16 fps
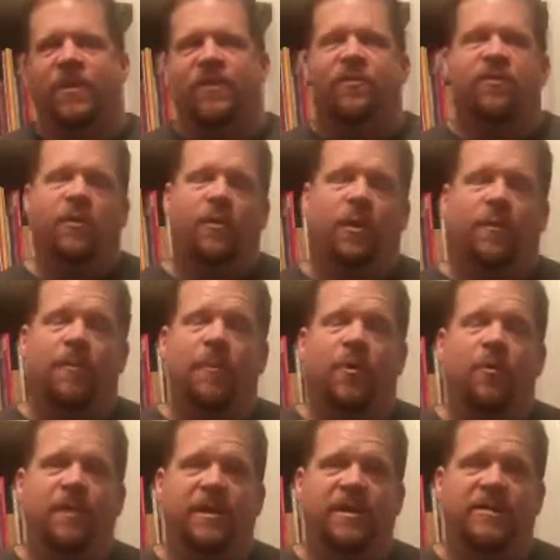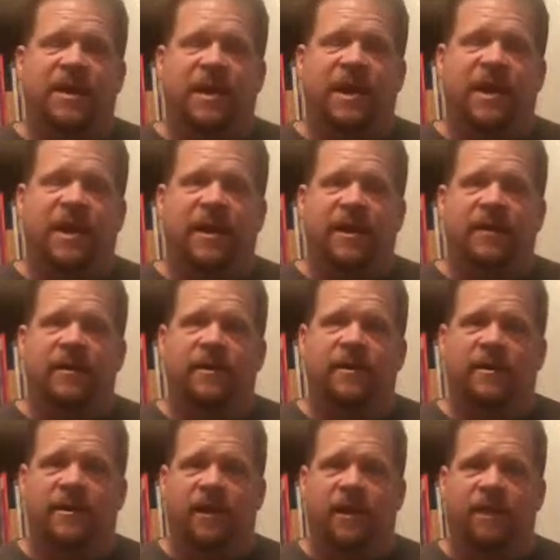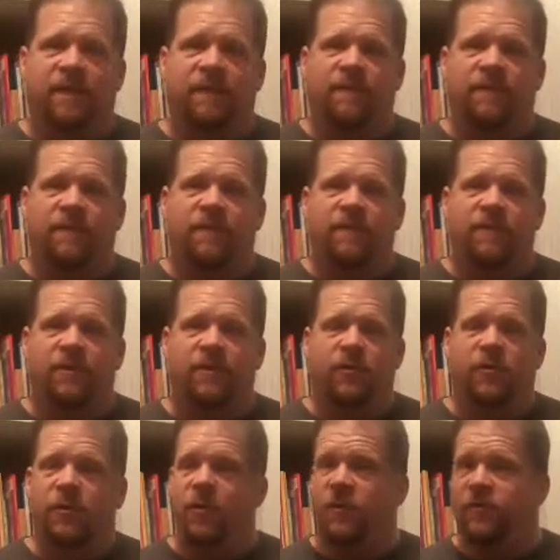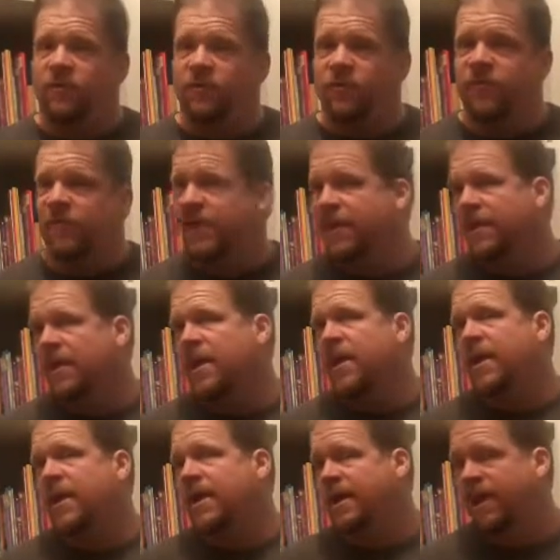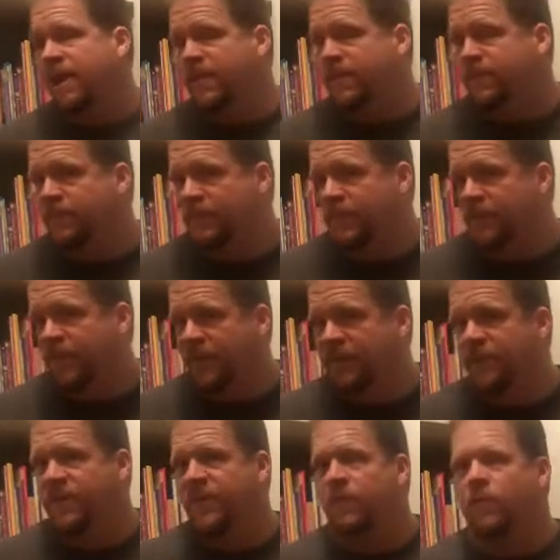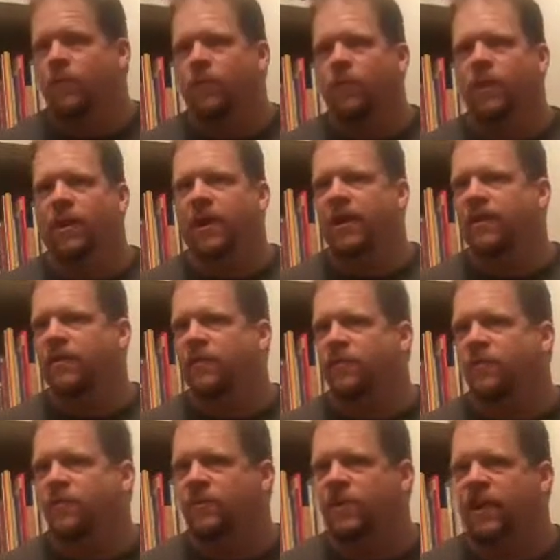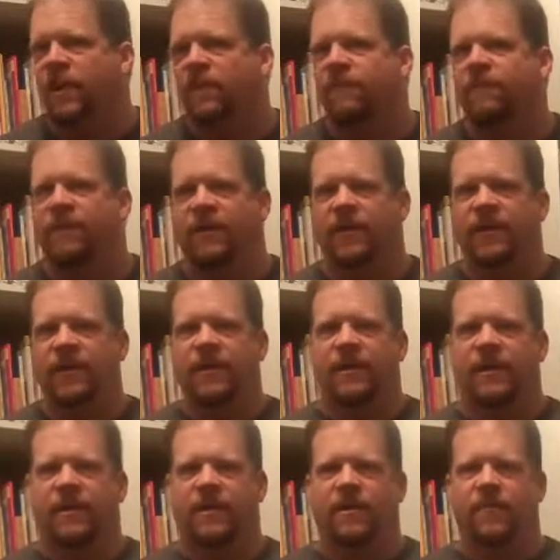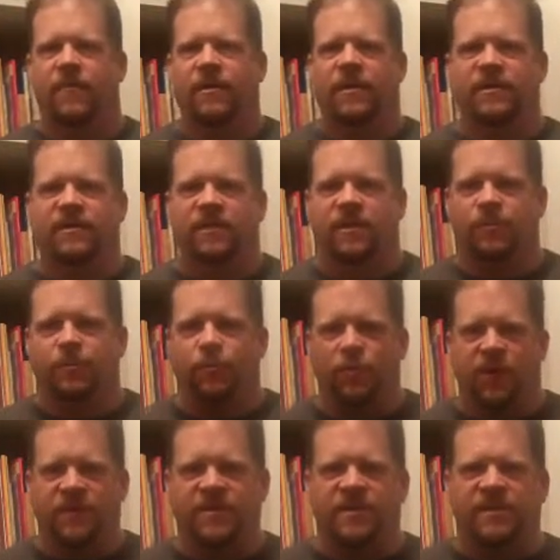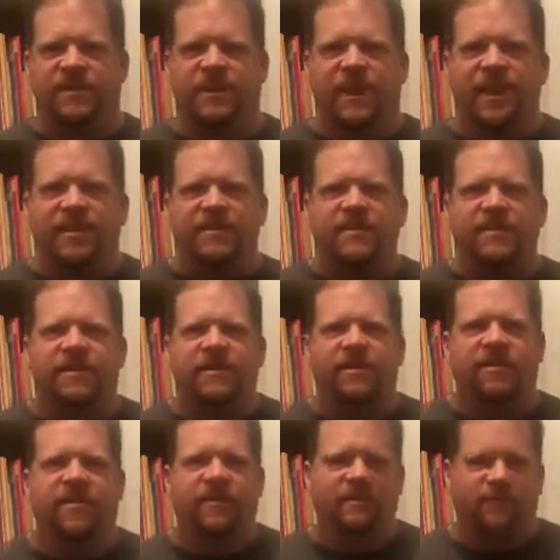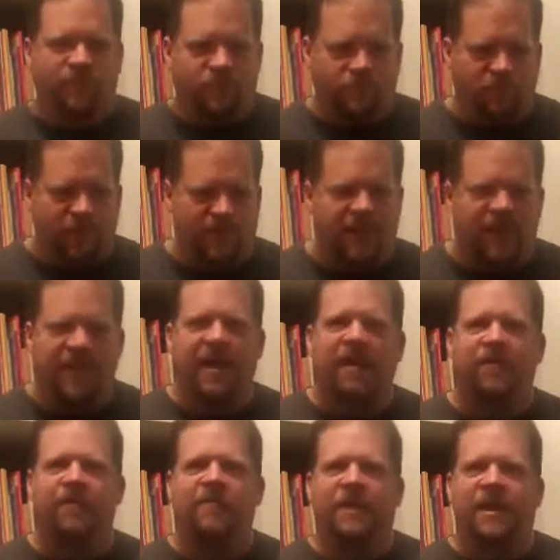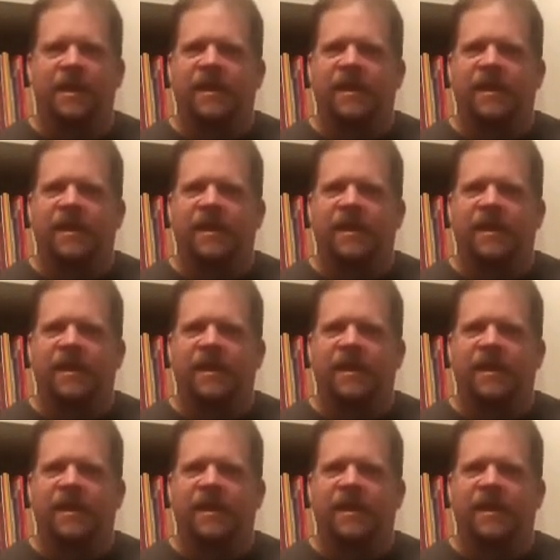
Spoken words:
So amo means I love. You could also say I am loving or I do love, but it's in the present tense. It's right now.